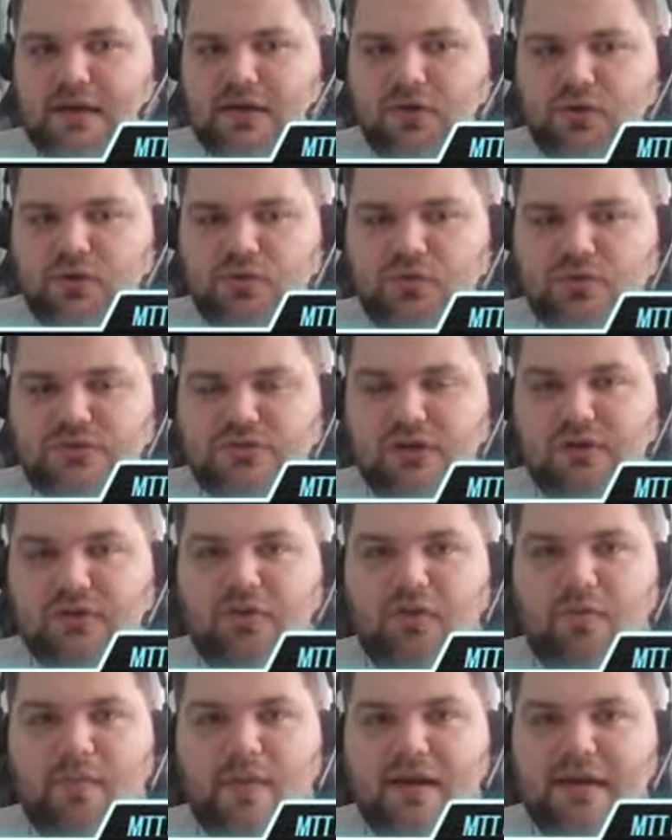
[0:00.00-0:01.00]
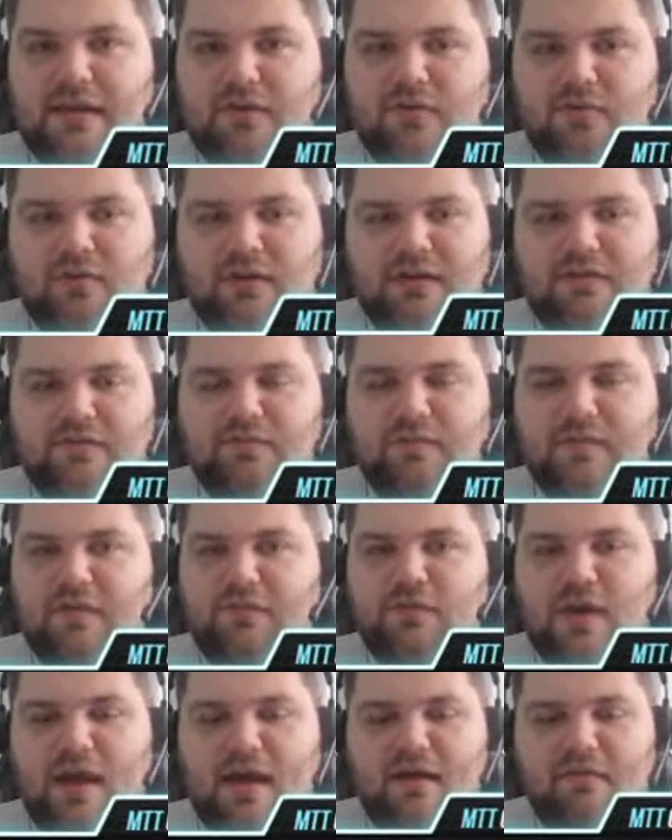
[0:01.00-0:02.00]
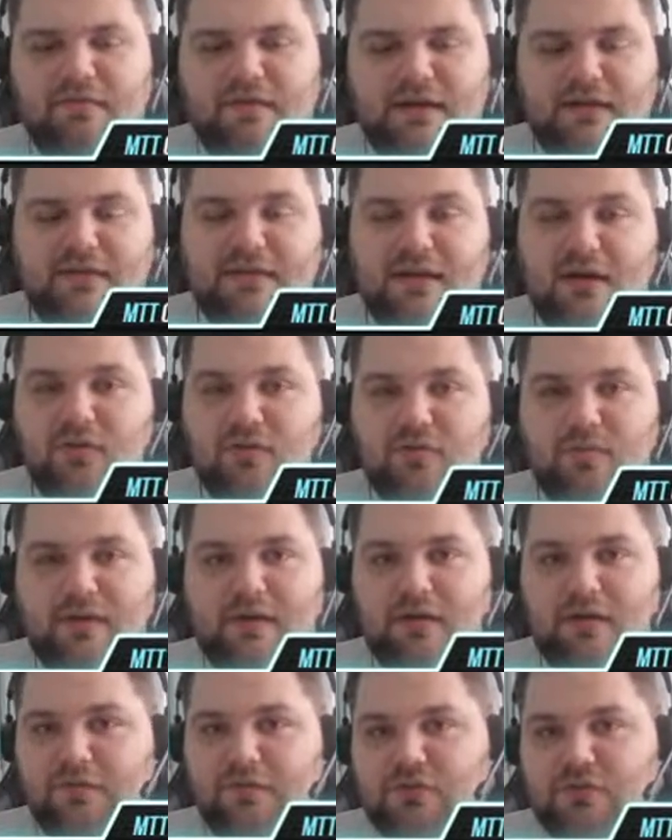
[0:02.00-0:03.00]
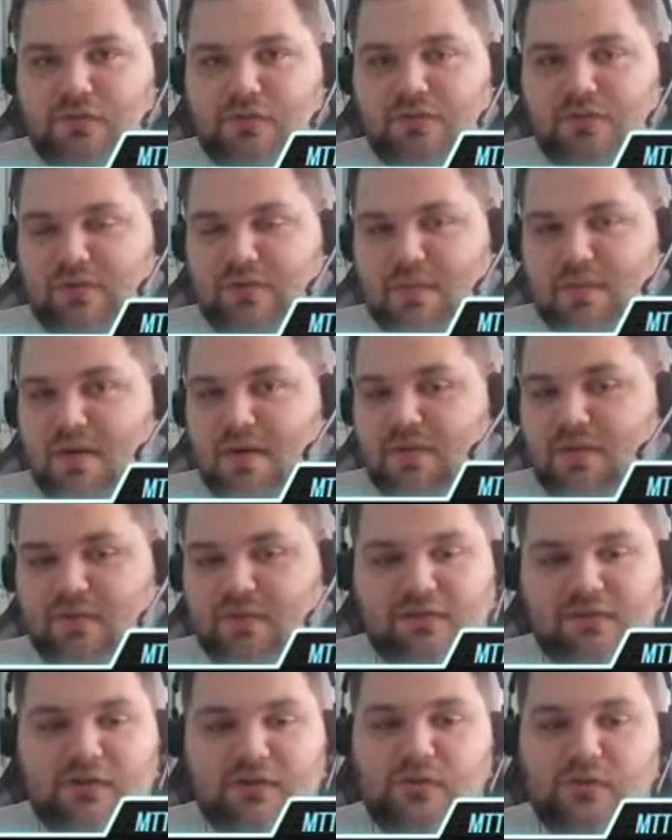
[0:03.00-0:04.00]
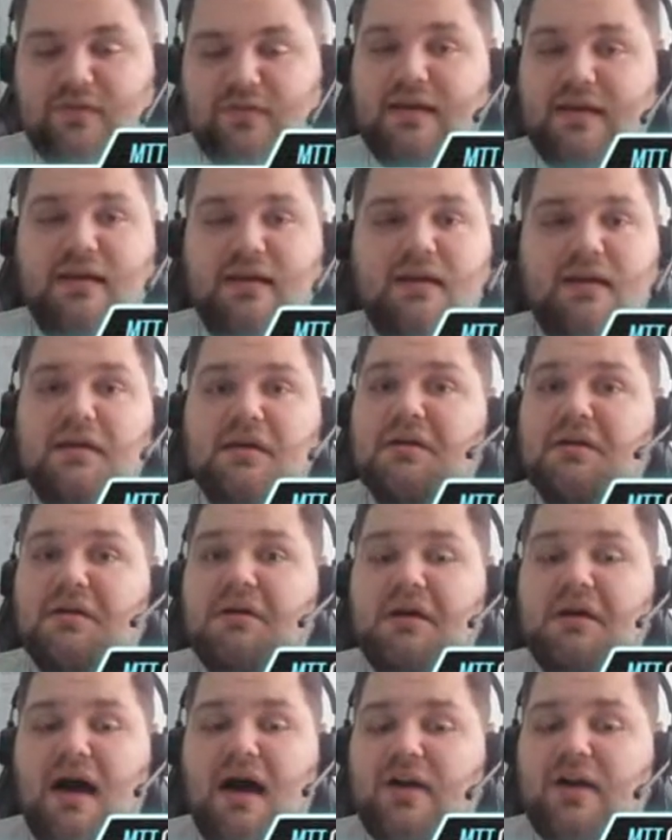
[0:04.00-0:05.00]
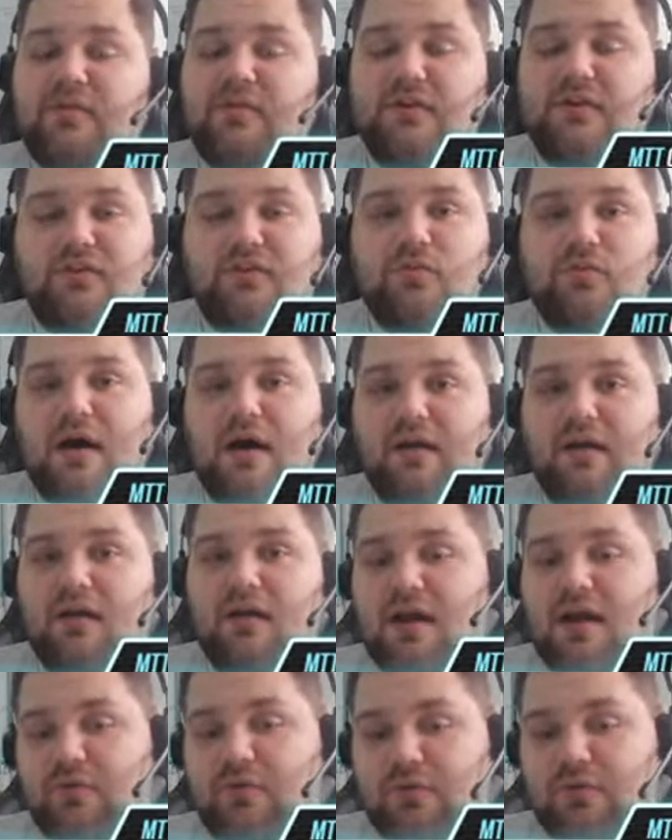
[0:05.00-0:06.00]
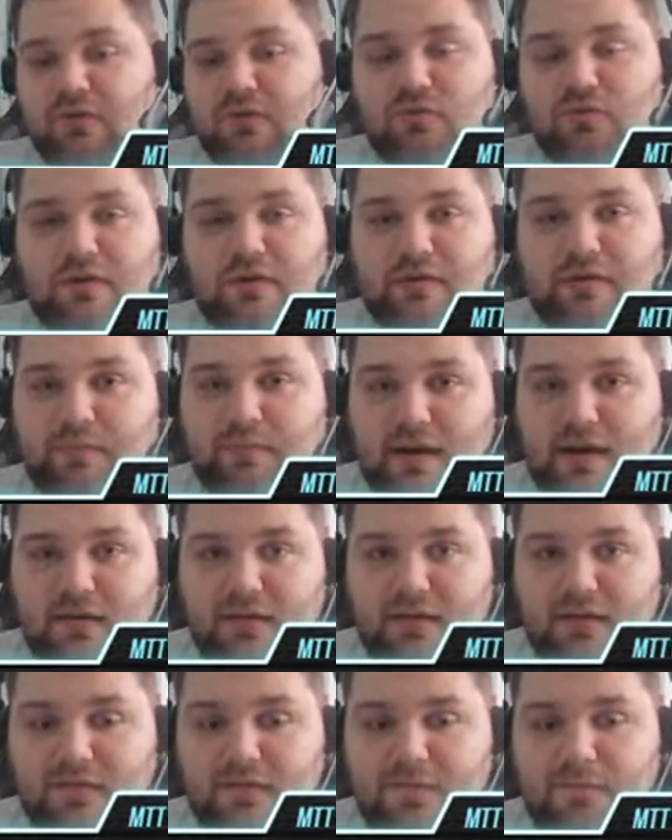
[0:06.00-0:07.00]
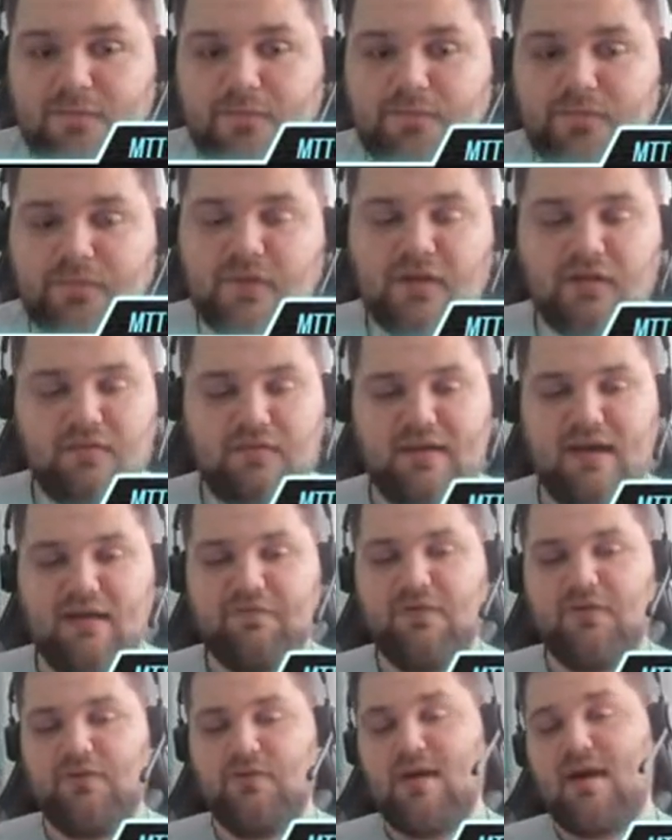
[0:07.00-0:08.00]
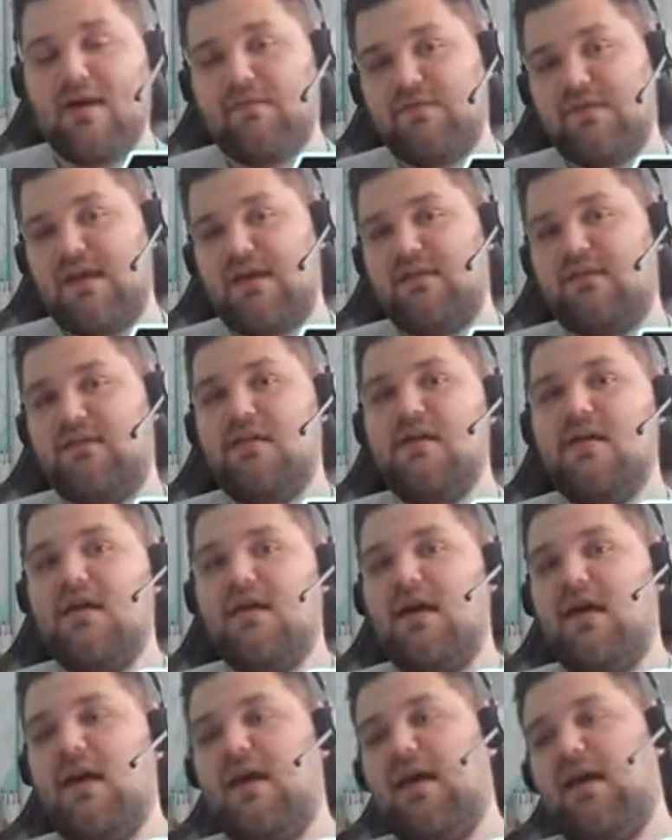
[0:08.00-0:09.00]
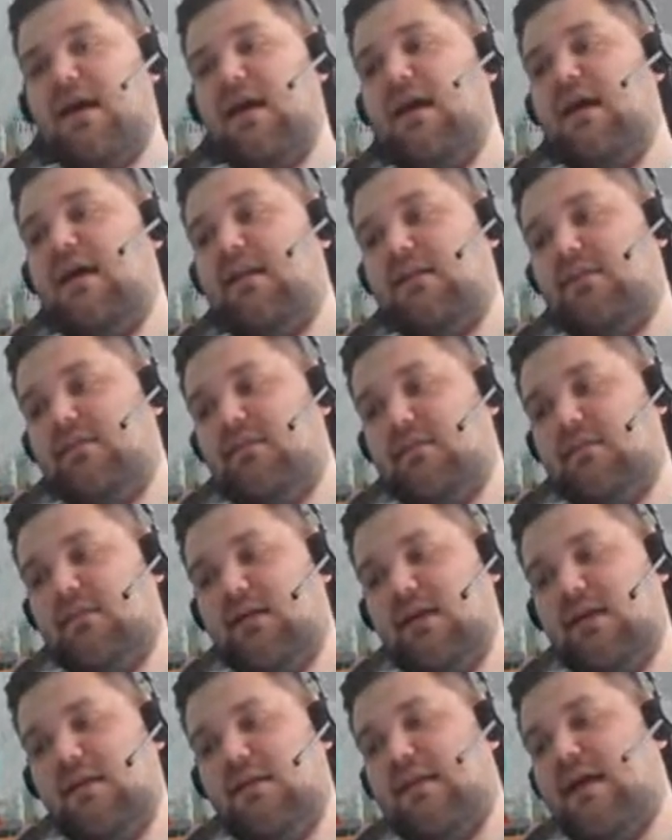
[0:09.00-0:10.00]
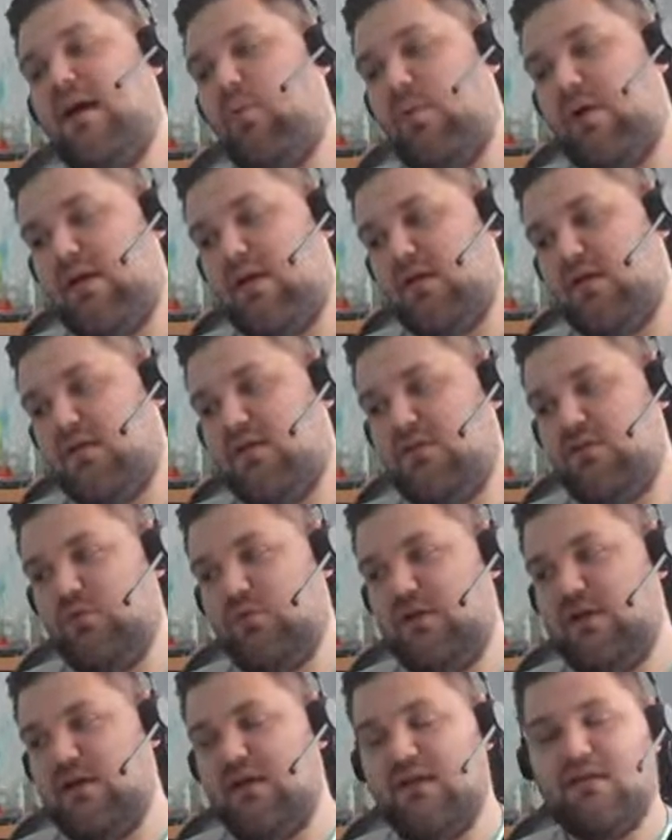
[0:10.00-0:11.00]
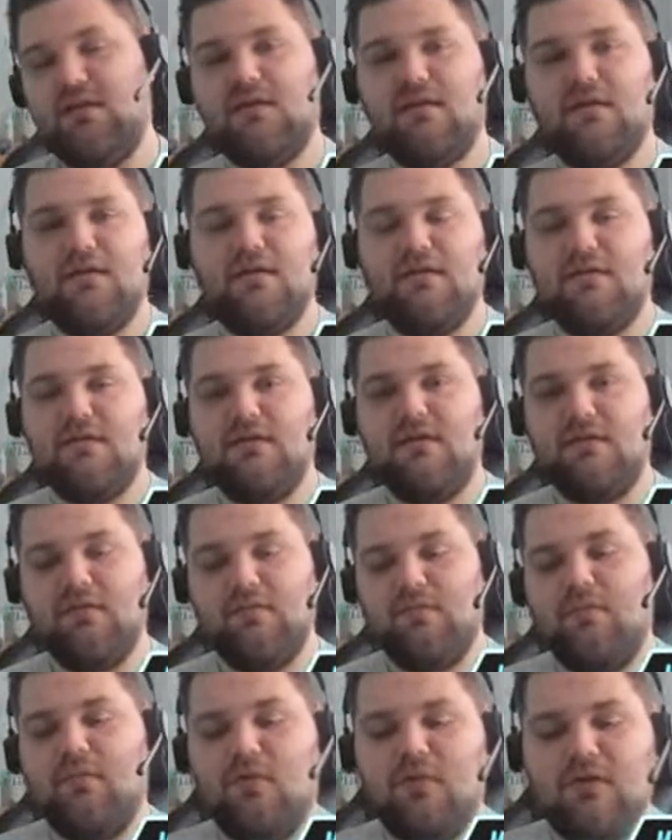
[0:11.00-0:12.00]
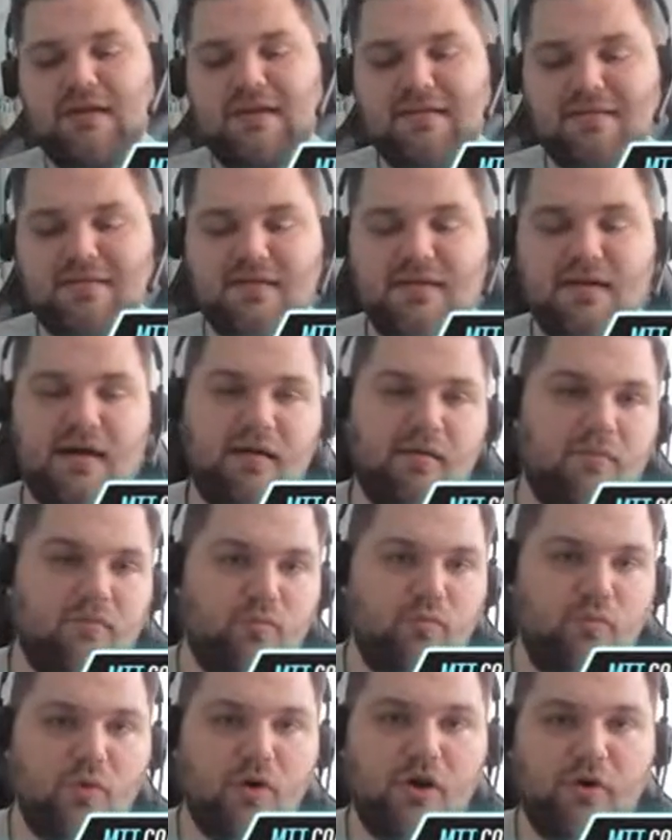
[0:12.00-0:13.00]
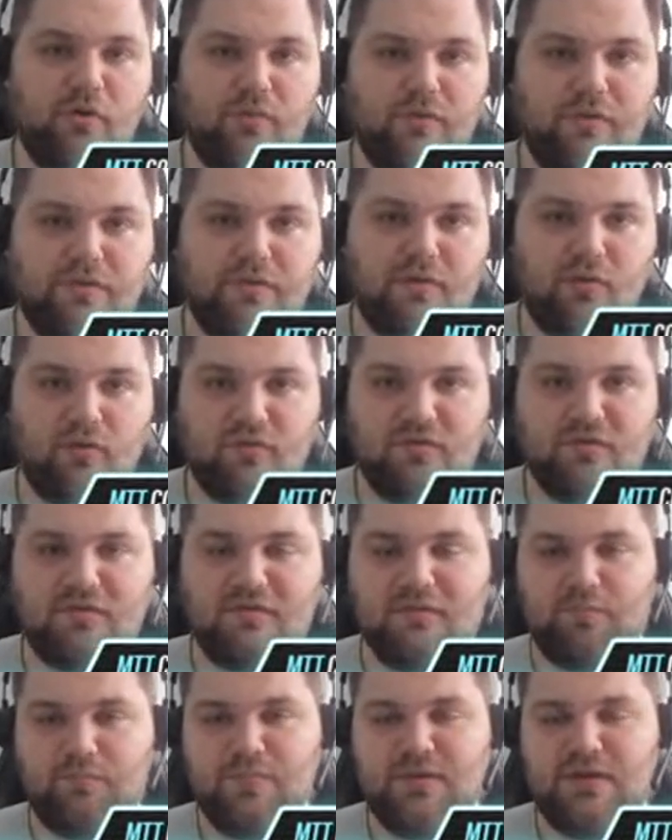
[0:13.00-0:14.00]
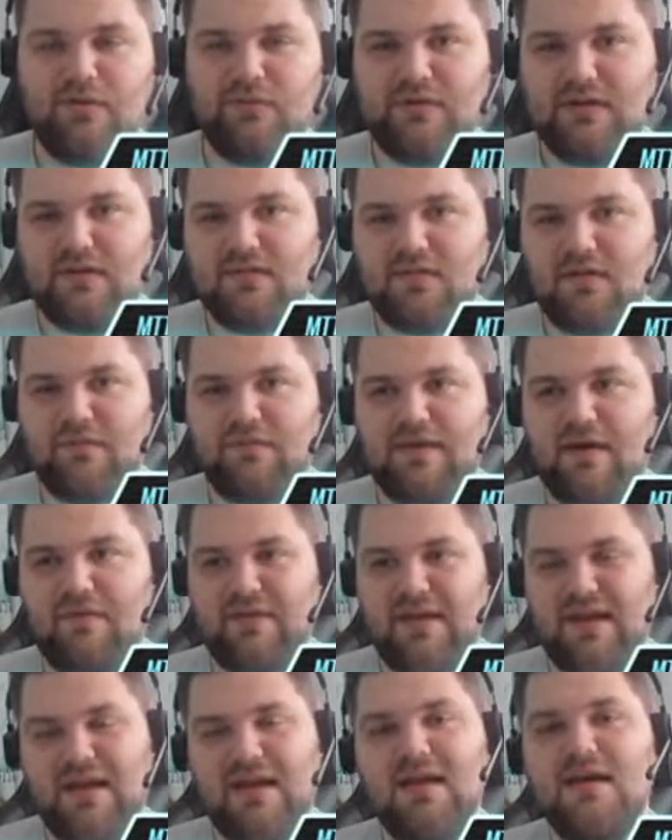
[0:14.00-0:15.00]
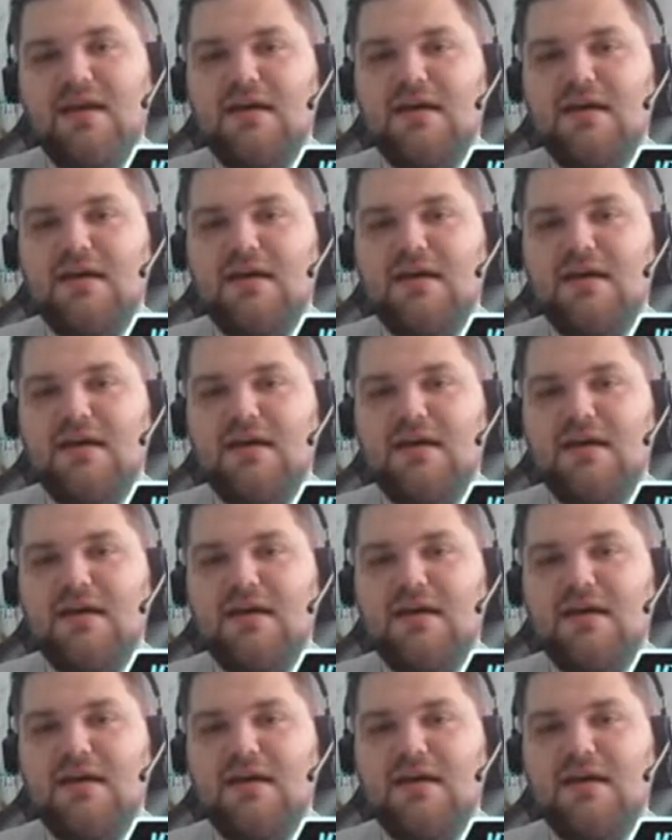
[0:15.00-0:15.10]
lose all your money, even if you have like a downswing of 2 3 months losing 100 or 200 binds. Therefore, you have that, and in that way, you can easier work with those periods of having